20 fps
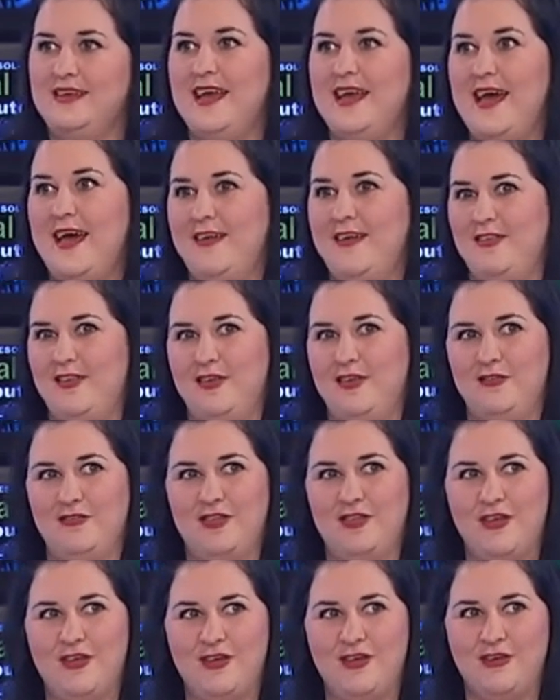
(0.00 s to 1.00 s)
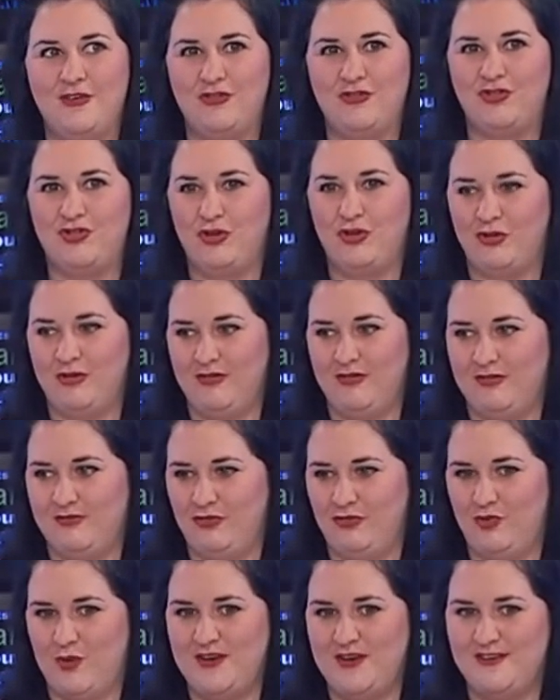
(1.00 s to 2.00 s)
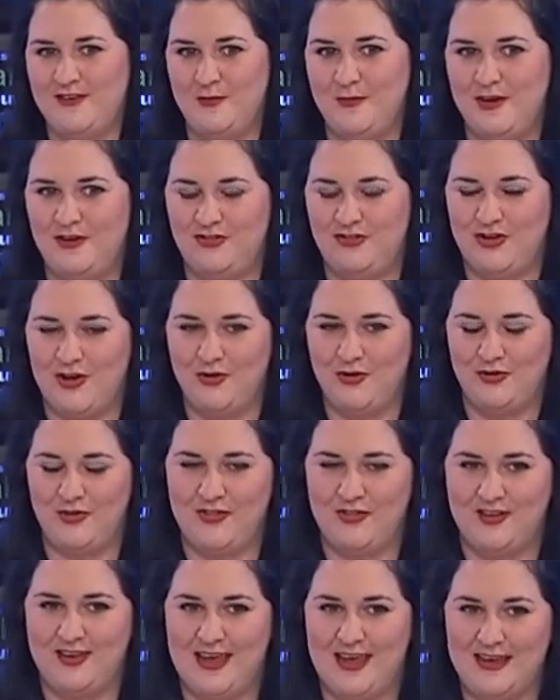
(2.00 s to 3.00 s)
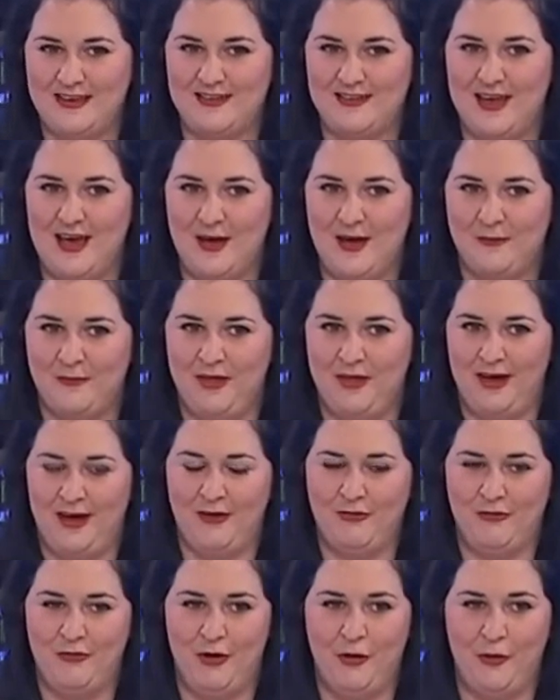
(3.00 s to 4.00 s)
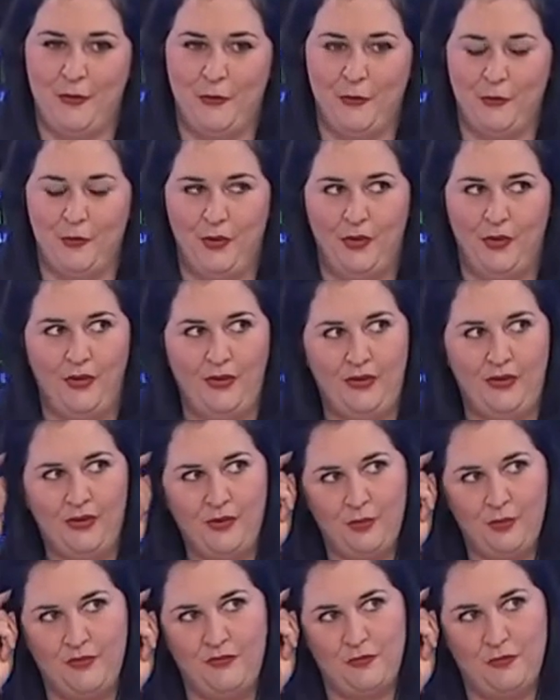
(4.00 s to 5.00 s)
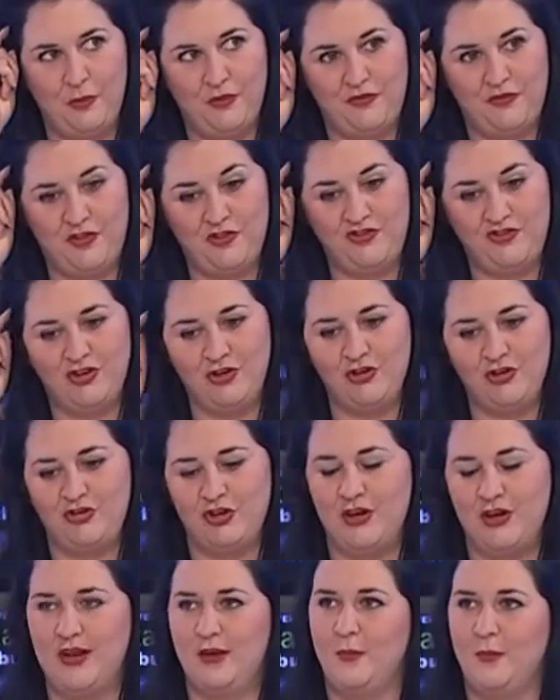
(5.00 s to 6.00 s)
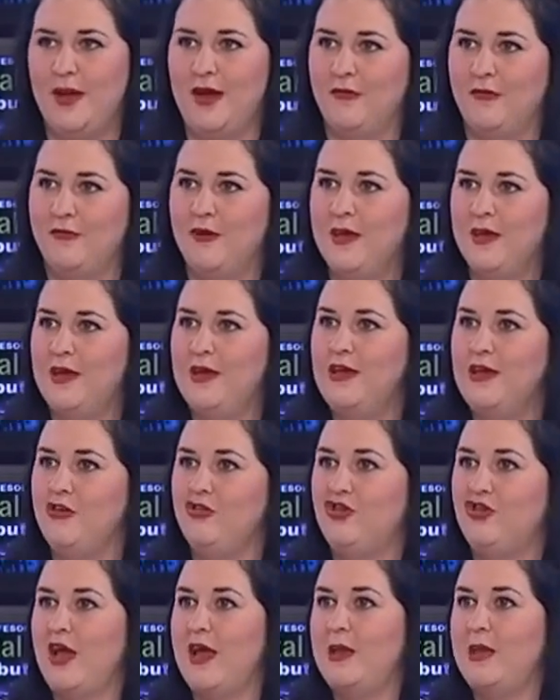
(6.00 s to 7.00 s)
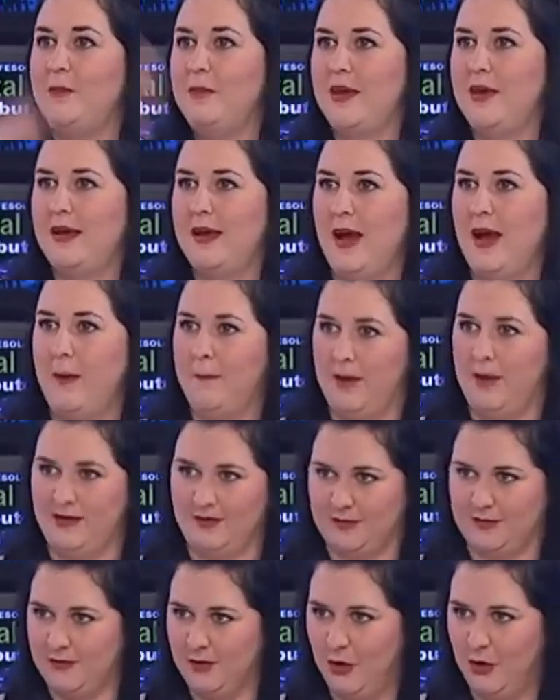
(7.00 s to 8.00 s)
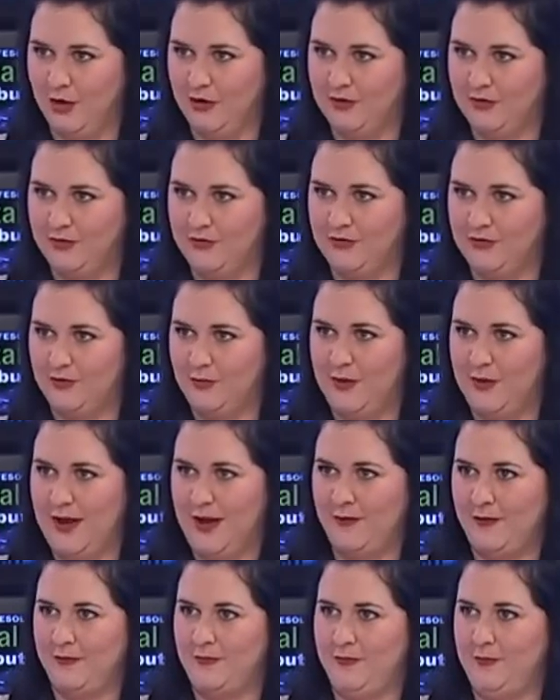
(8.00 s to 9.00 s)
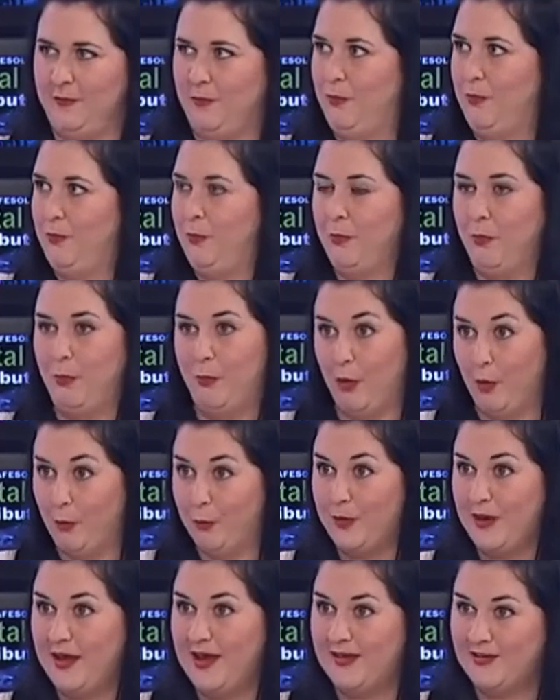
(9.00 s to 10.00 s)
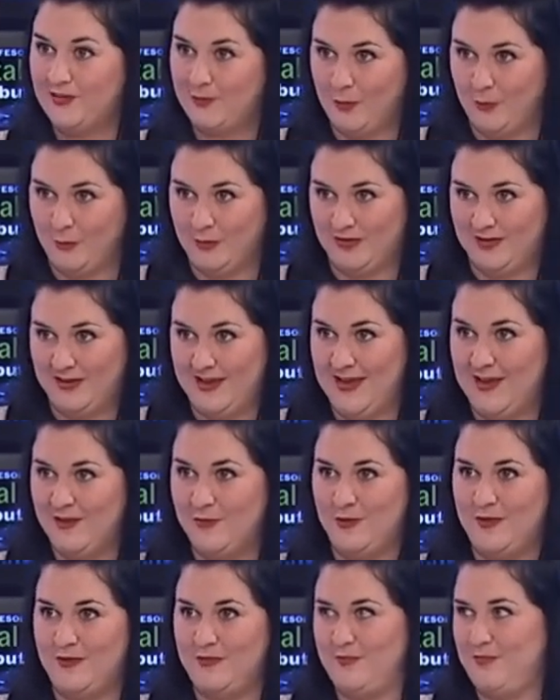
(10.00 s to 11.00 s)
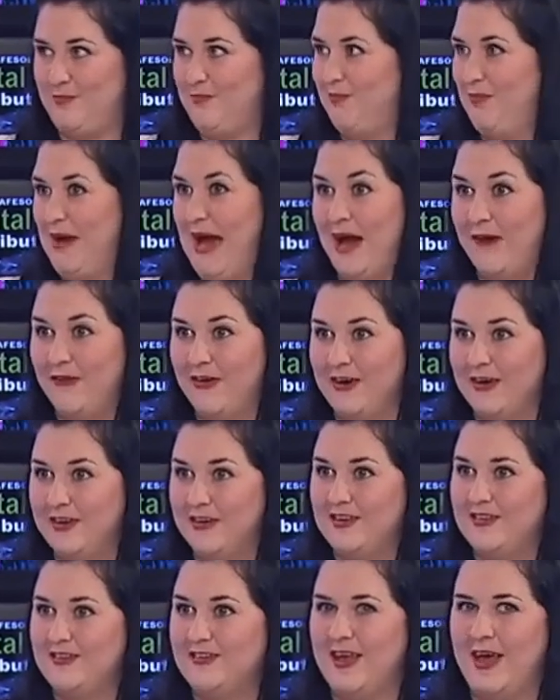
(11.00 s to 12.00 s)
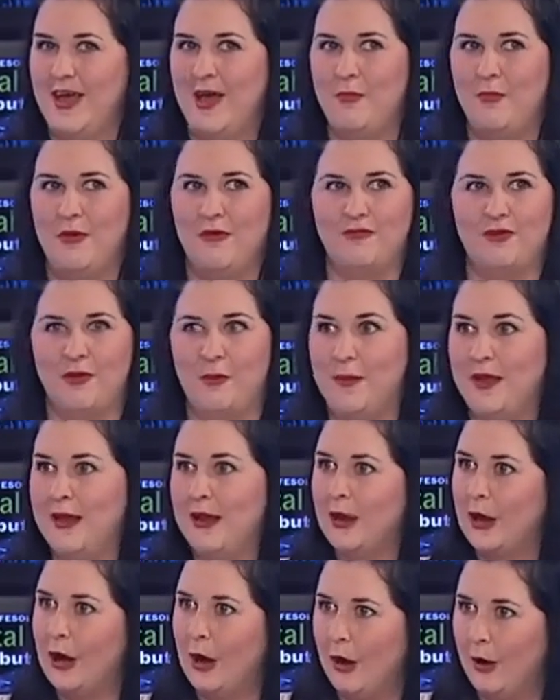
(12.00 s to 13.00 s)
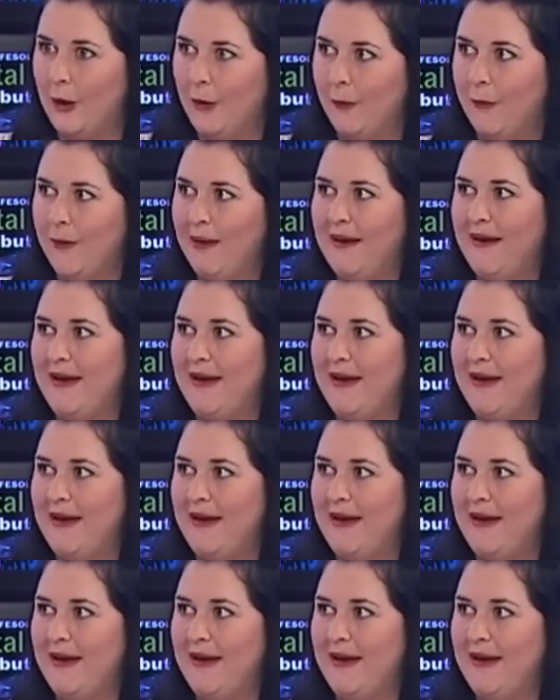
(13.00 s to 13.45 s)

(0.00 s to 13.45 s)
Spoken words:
the short 20-minute shows in the daytime that I wrote were for the children, and we have giant meerkat mascots, we have puppeteers with parrots, mm-hmm. a flamingo,